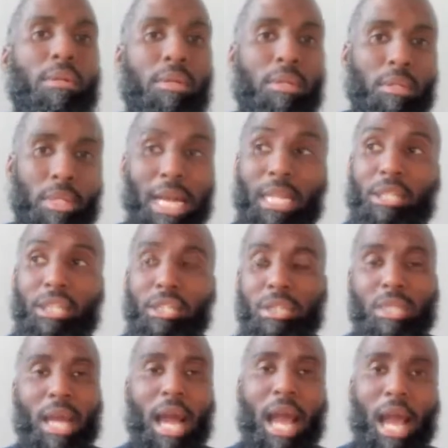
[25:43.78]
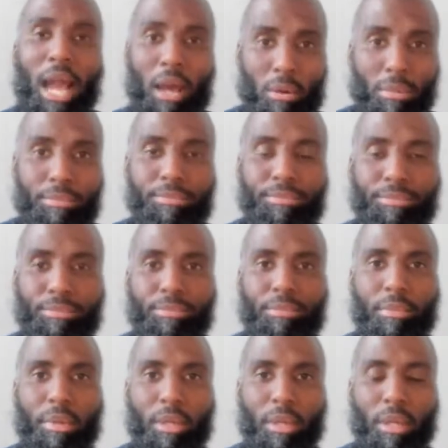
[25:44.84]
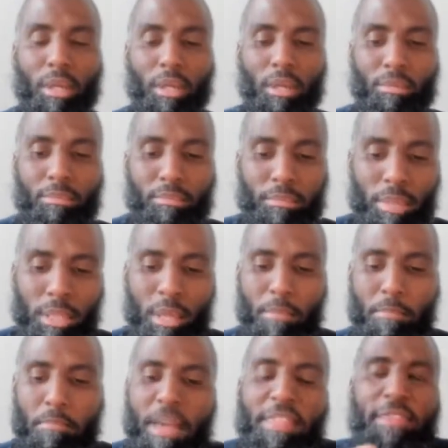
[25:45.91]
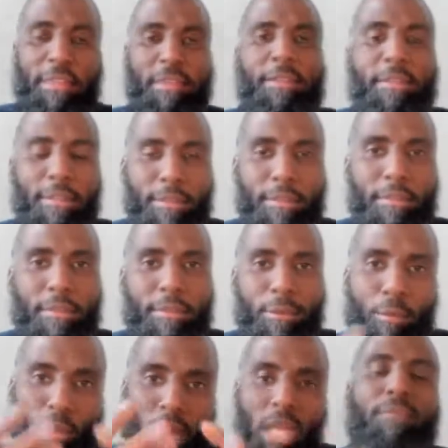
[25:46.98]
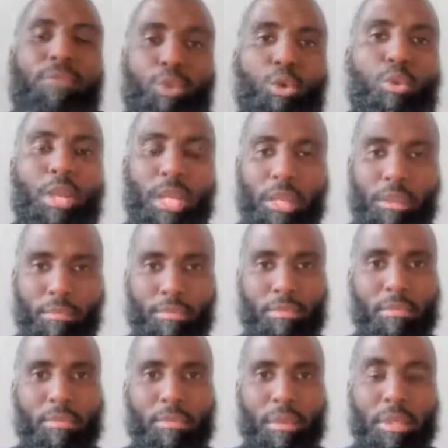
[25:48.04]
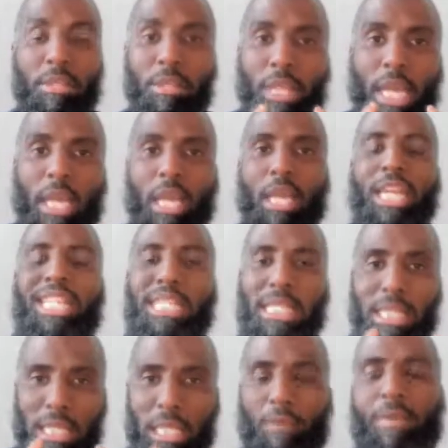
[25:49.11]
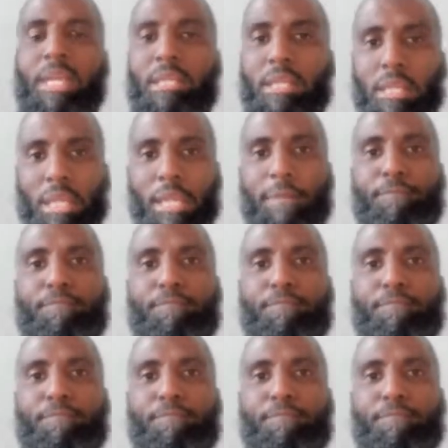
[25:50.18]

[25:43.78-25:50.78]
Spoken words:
Not just the how, but the method, the way of doing it, taking it seriously.